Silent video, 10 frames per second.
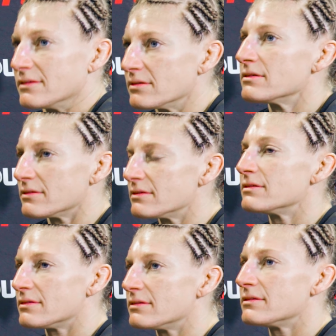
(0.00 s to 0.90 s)

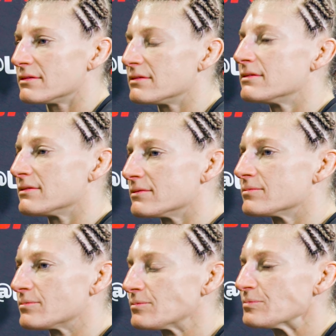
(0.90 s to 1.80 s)

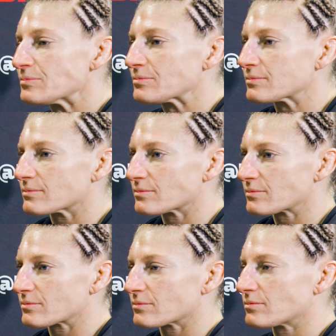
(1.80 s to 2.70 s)

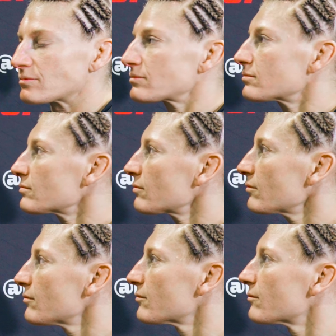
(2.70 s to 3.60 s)

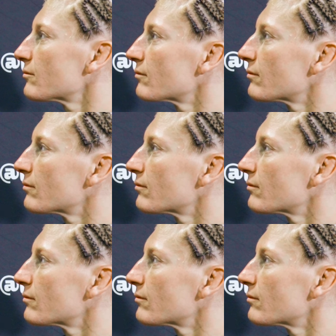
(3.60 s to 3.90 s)
The person shown says nothing.